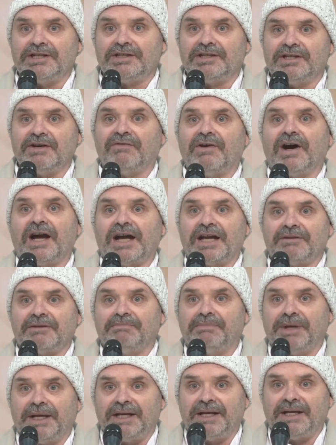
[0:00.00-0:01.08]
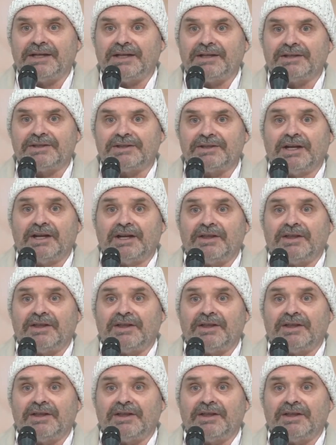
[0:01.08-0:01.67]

divine beings,